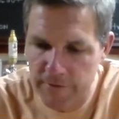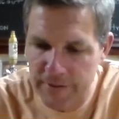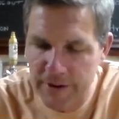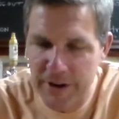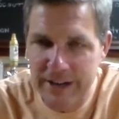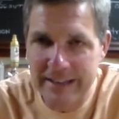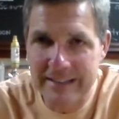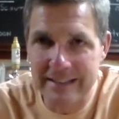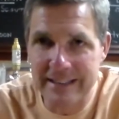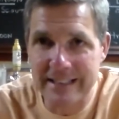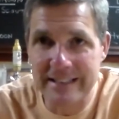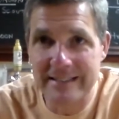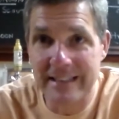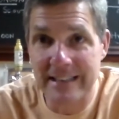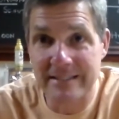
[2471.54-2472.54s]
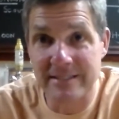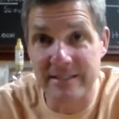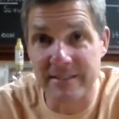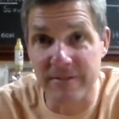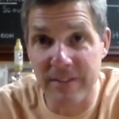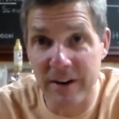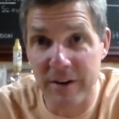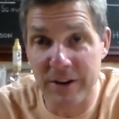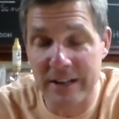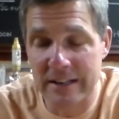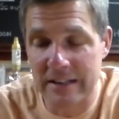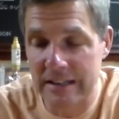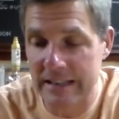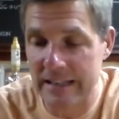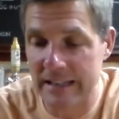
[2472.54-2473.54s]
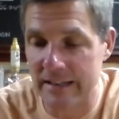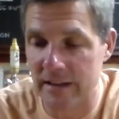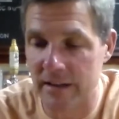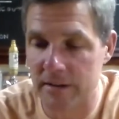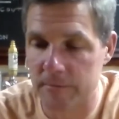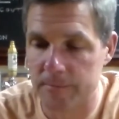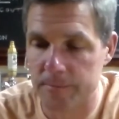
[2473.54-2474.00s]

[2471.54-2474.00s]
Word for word: Very clean tasting, very clean.